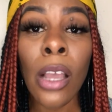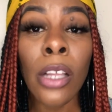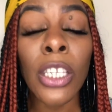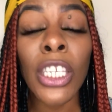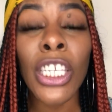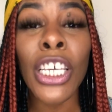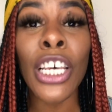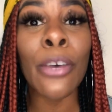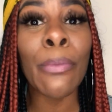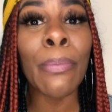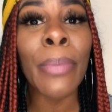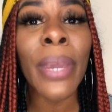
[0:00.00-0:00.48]

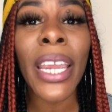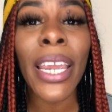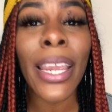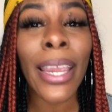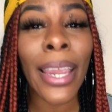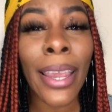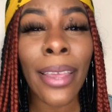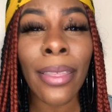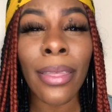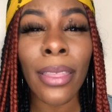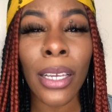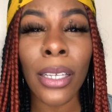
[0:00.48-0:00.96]
to me
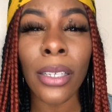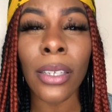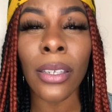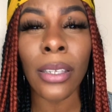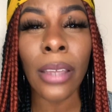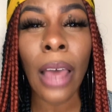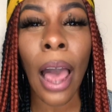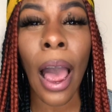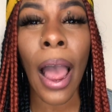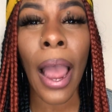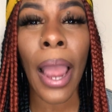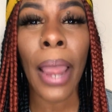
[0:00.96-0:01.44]
in this
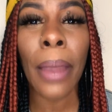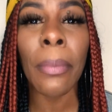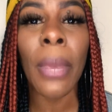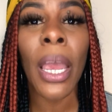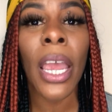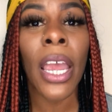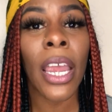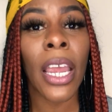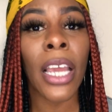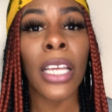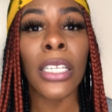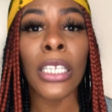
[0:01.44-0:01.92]
time
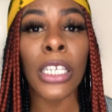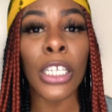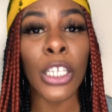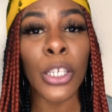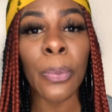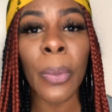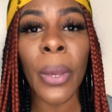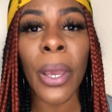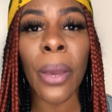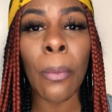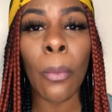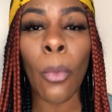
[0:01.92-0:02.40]
and to
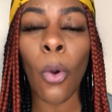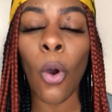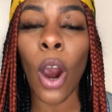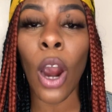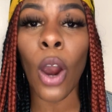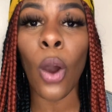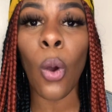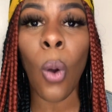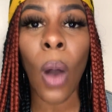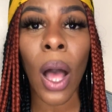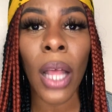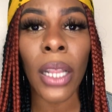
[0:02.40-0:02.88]
spend
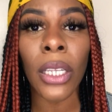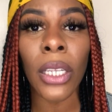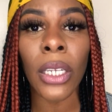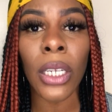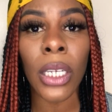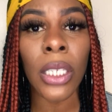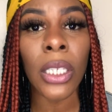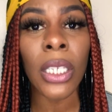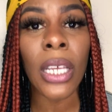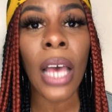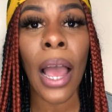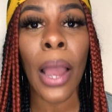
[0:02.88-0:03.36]
more
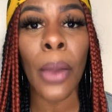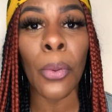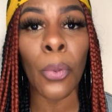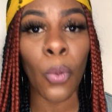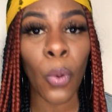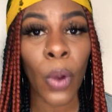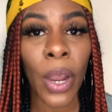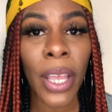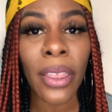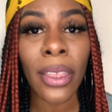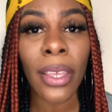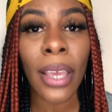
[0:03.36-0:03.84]
quality time
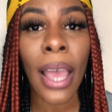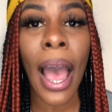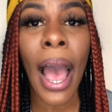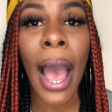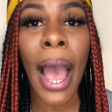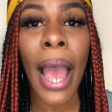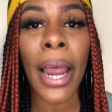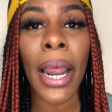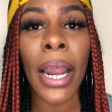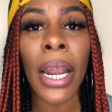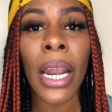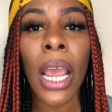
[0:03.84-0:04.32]
with
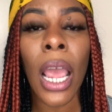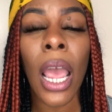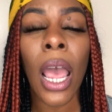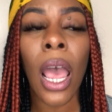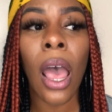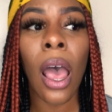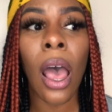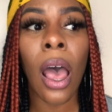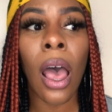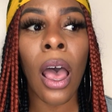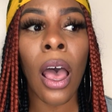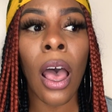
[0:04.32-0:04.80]
God,
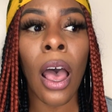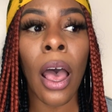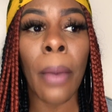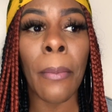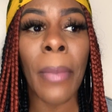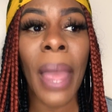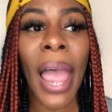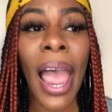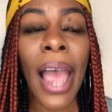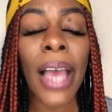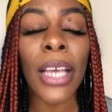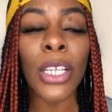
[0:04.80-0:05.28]
um,
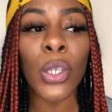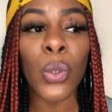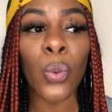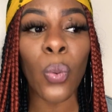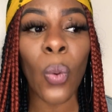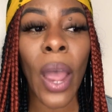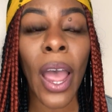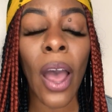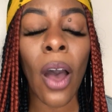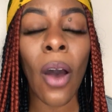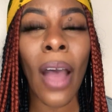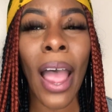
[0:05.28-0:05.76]
as
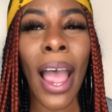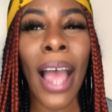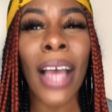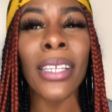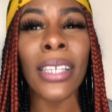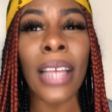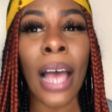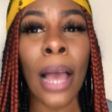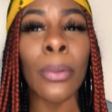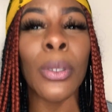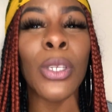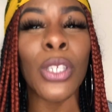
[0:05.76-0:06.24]
well as
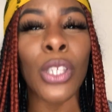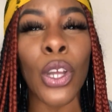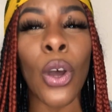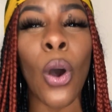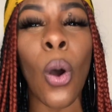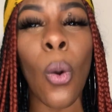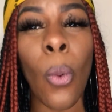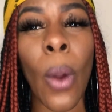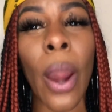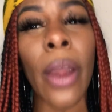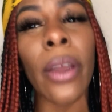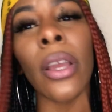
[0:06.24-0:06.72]
I'm
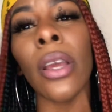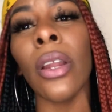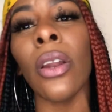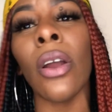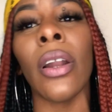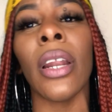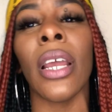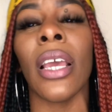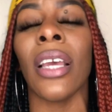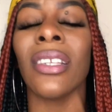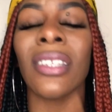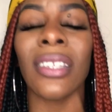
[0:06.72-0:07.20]
still working
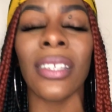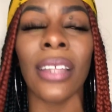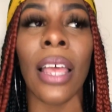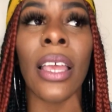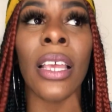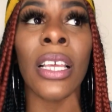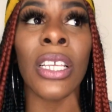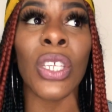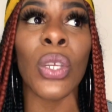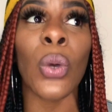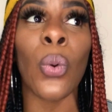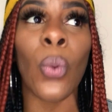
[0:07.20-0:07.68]
on it. It's,
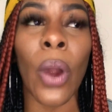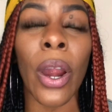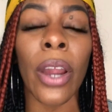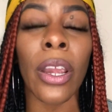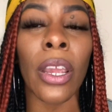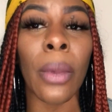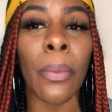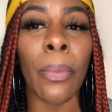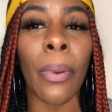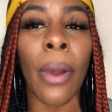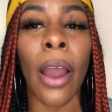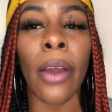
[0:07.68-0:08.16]
it's a work
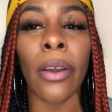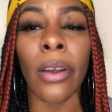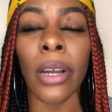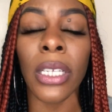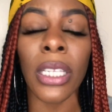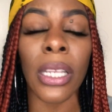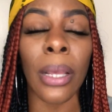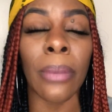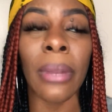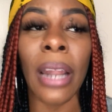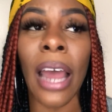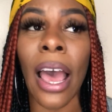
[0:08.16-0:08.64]
in
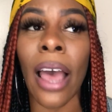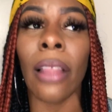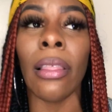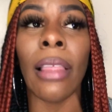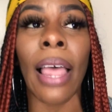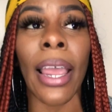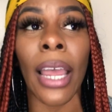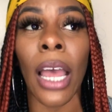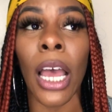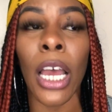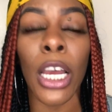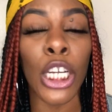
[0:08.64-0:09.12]
progress. I'm not
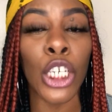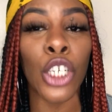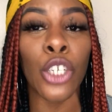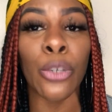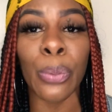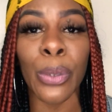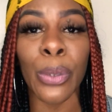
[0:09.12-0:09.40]
like one hundred